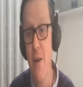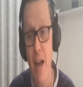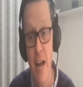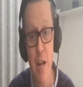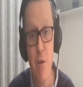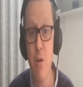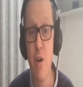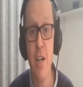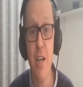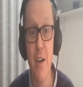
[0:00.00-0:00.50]

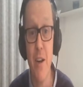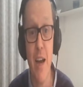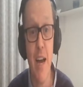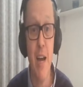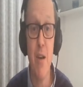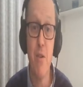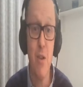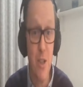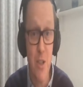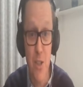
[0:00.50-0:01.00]
anyone can do it.
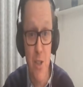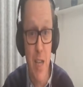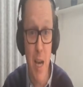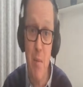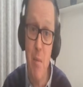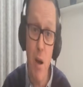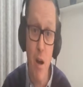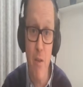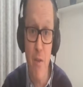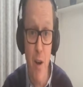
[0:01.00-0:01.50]
Anyone can just
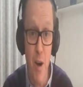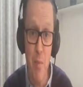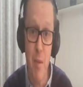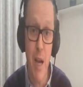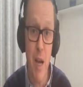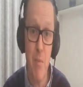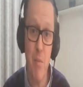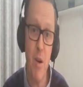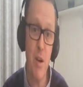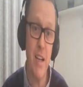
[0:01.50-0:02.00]
get a microphone and
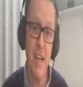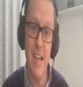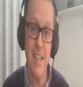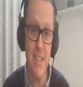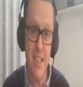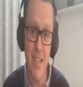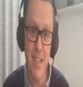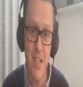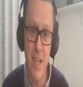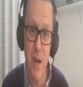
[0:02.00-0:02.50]
make a
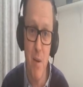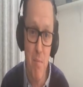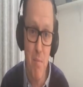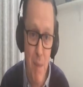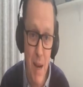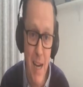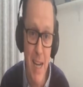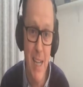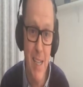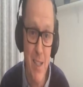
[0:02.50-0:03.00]
podcast.
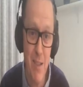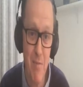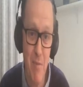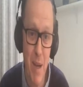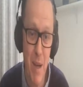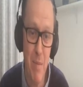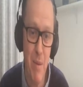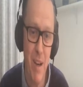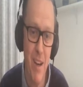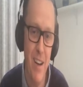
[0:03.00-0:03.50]
And, millions of
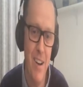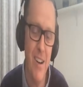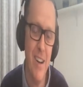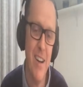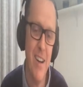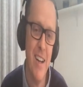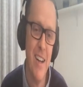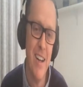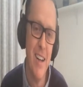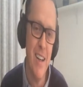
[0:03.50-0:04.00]

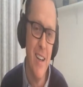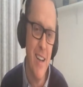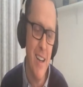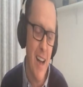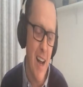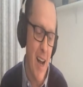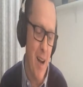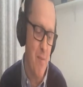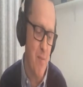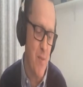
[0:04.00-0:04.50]
people
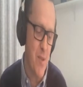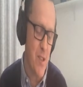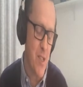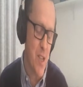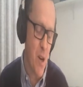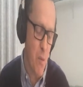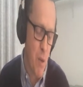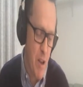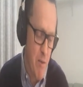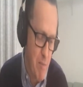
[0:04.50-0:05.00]
are.
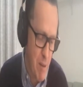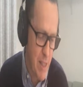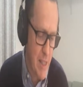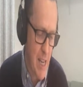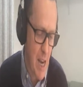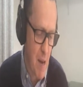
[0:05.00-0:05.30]
So we've been